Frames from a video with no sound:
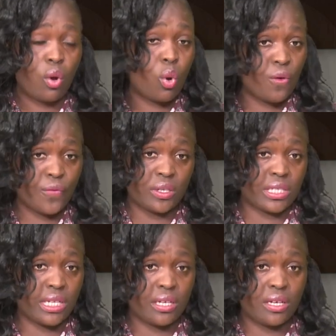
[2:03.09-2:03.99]

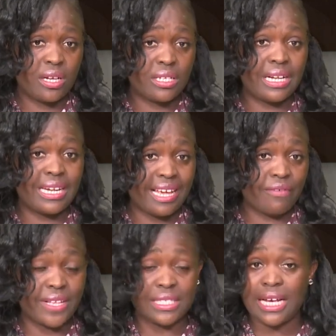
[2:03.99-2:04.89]
Obviously, the life
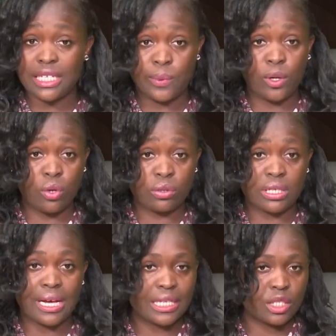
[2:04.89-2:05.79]
that has been lost
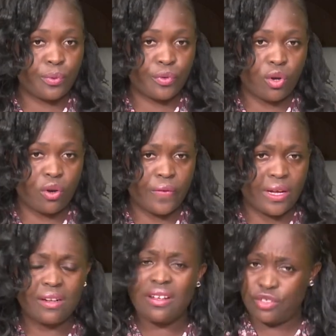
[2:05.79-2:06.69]
can't be
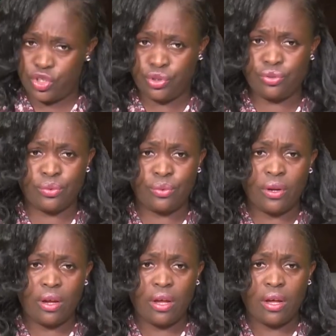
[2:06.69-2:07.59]
recovered. True.
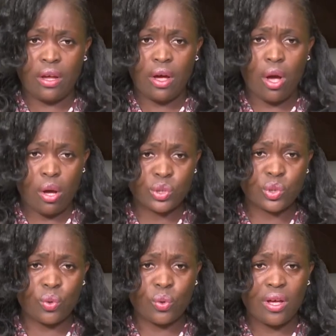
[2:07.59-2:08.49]

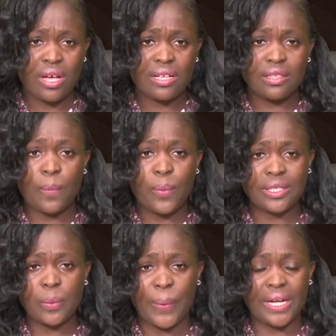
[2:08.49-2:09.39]
Also, the
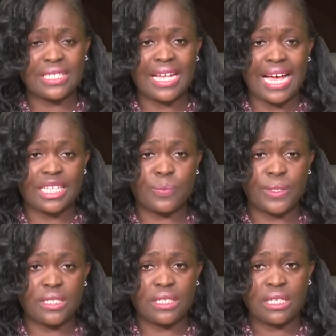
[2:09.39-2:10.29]
body part that has
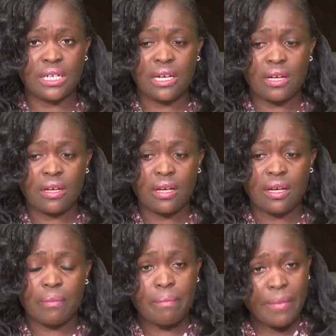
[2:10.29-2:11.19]
been
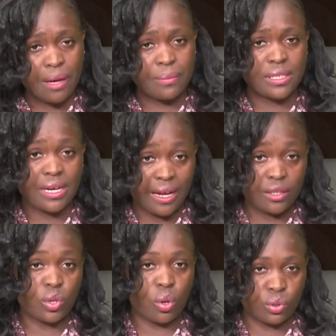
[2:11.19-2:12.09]
maimed
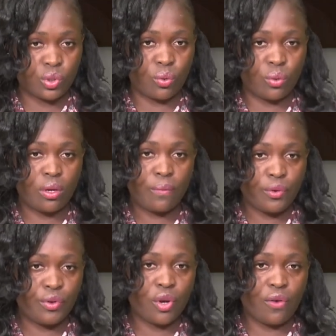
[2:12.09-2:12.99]
can't also be
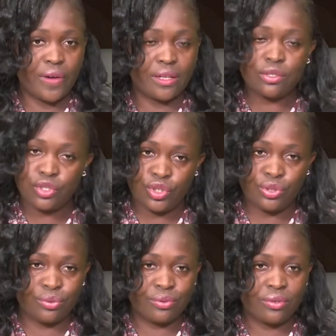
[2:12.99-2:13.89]
recovered. True.